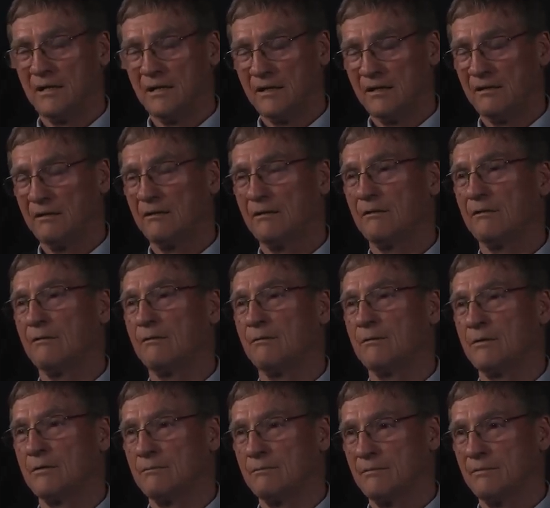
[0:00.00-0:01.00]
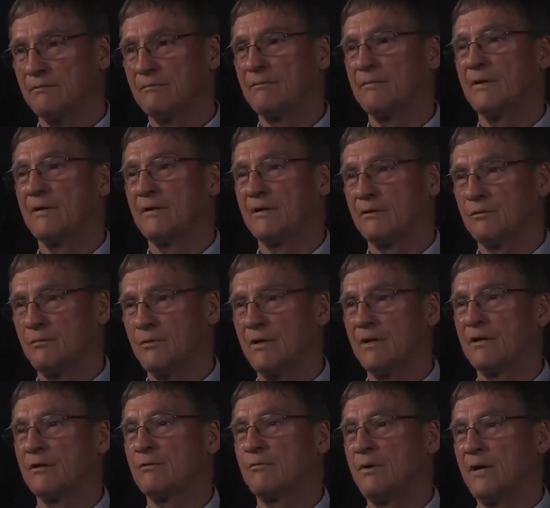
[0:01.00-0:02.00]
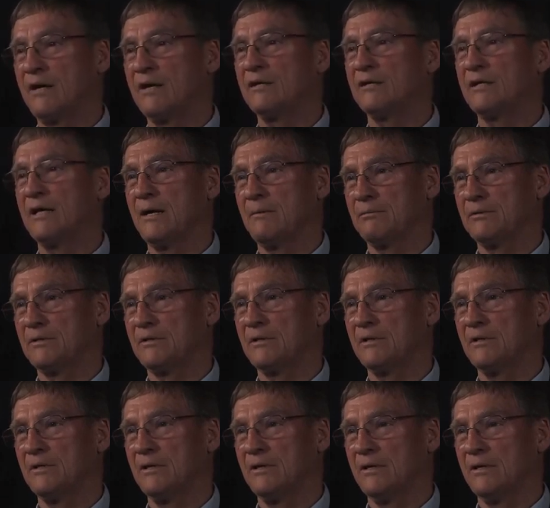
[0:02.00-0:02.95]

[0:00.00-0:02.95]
and uh, qu quite in depth.